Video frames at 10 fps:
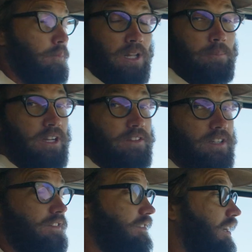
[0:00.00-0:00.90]
but I'm going to
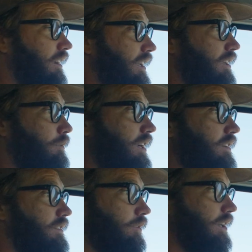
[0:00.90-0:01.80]
test it out
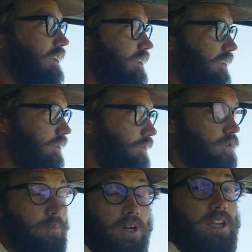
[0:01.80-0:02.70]
anyway so I can give
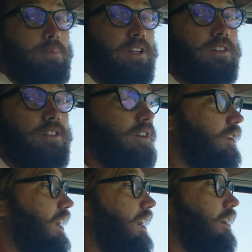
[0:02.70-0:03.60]
you my opinion
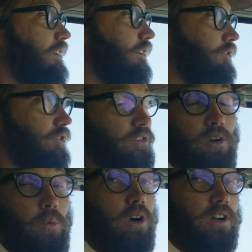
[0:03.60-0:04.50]
on how the
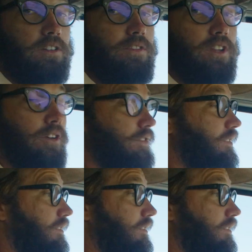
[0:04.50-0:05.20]
Enduro works for those